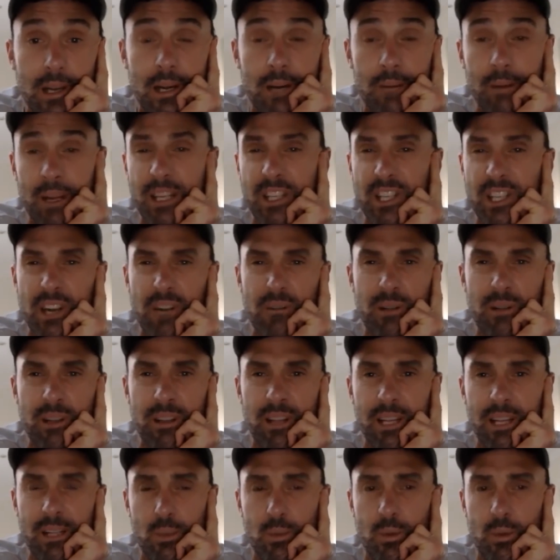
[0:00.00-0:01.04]
And generally
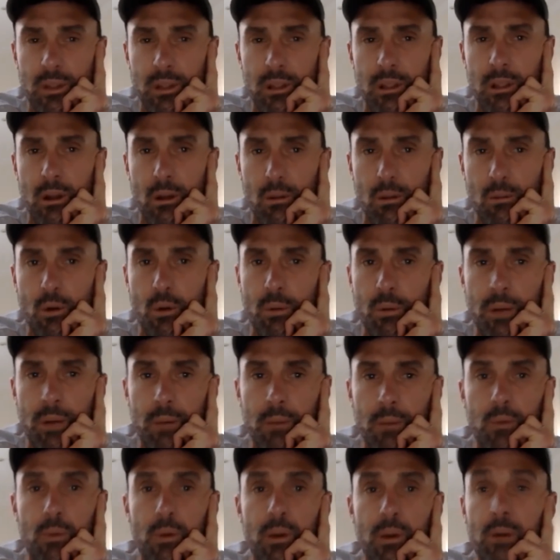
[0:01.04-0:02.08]
that's with a lot more
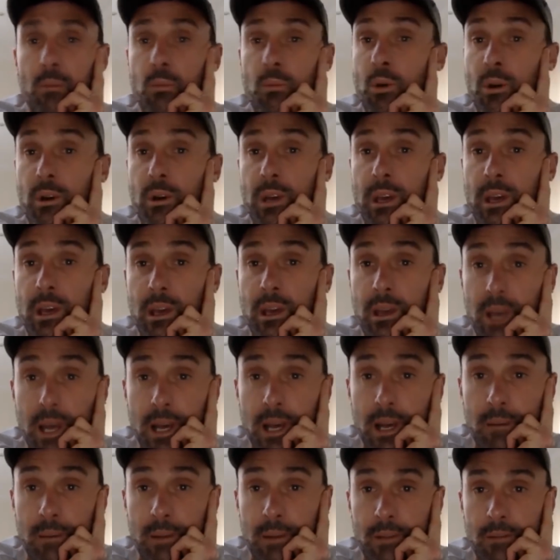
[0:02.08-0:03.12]
people when I'm working
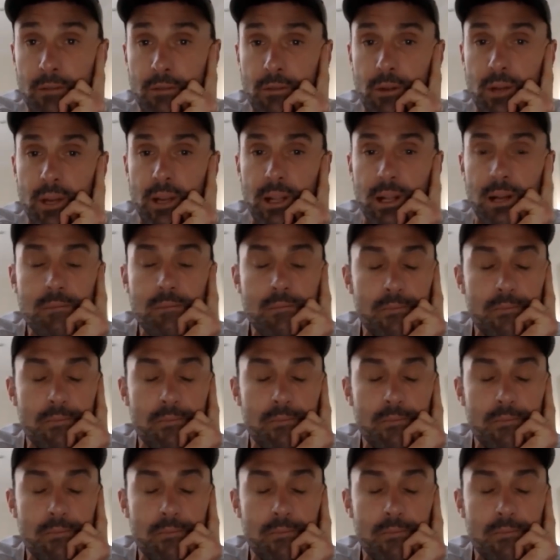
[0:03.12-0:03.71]
in the footy club.